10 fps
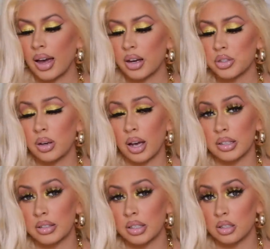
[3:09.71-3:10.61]
As you
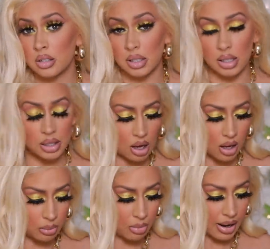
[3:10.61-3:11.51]
guys can see
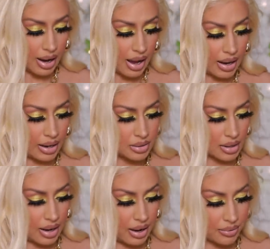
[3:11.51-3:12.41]
on my eyes,
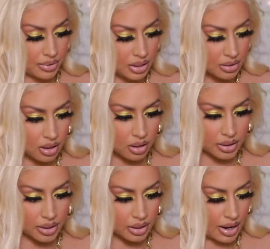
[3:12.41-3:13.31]
I have this color
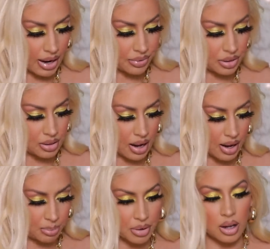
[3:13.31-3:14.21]
here at the
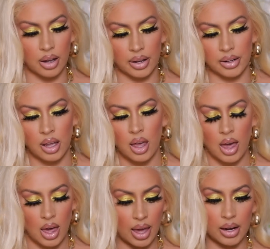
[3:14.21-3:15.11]
top on
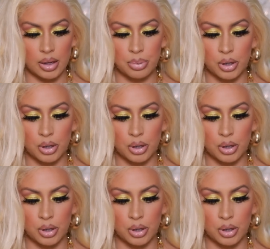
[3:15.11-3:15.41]
and it